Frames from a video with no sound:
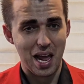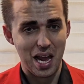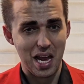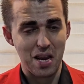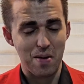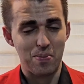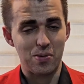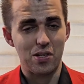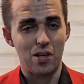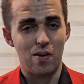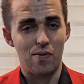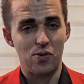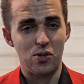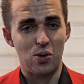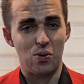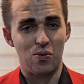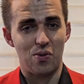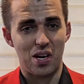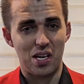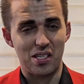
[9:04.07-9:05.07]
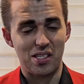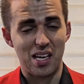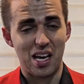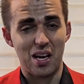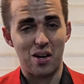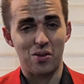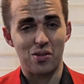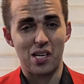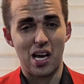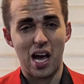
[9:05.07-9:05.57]
80% of jewelry
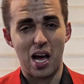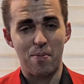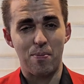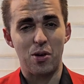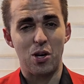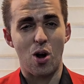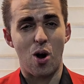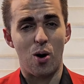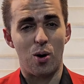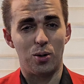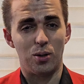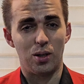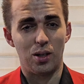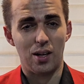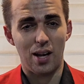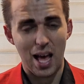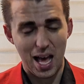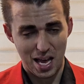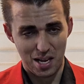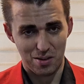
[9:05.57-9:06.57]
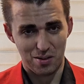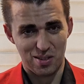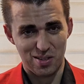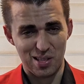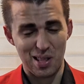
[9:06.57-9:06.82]
sales happen online.